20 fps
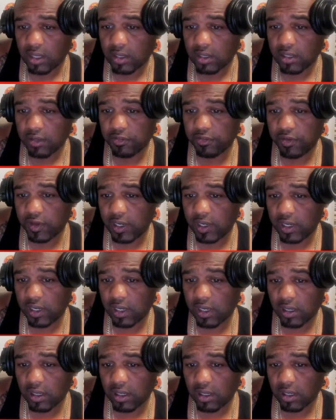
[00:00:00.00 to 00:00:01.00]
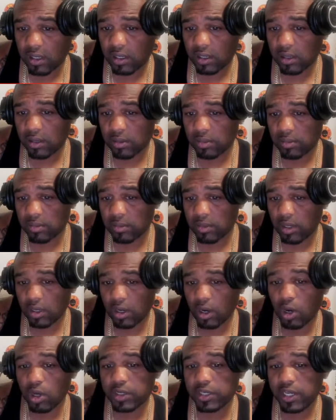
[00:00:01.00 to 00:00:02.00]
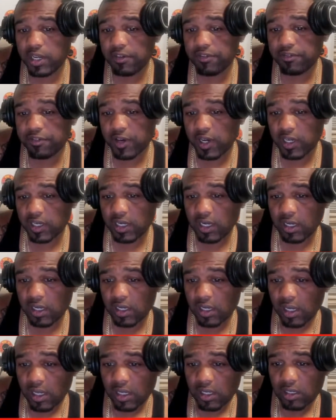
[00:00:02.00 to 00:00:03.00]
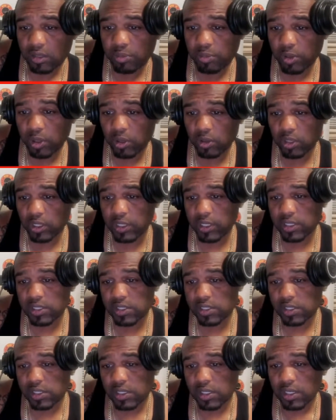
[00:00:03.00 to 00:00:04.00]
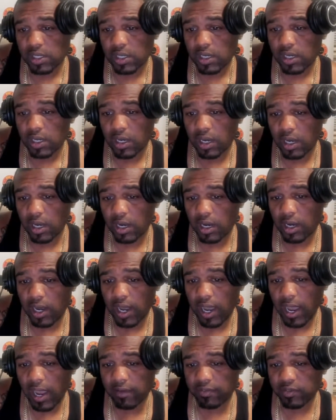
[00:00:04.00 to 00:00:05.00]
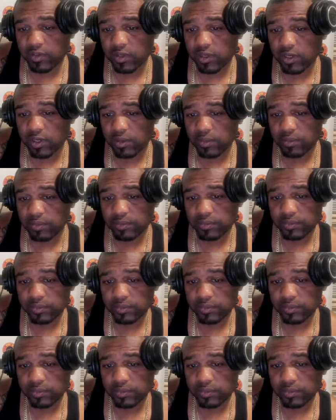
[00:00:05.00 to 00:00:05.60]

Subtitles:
defending or defunding the police after